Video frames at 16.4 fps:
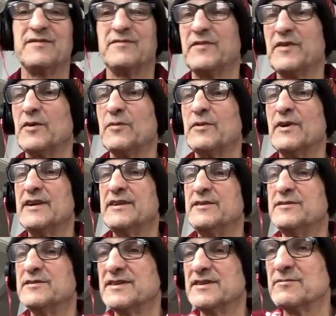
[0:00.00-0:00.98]
Phil Rudd
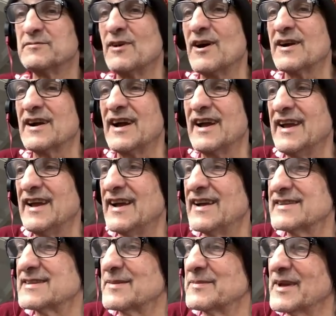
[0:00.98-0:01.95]
uses rock
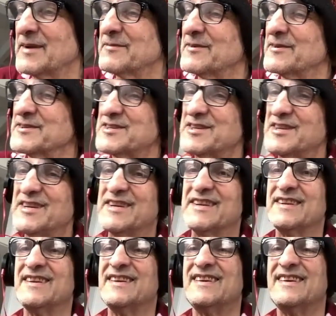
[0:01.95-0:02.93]
hi-hats. I'm like, well, shit.
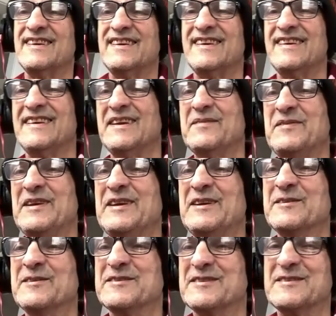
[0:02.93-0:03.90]
If he
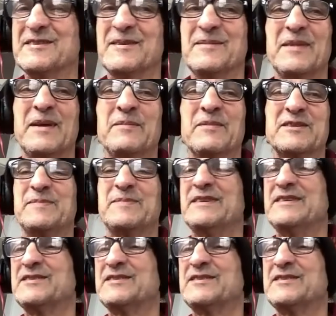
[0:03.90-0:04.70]
uses them, they must be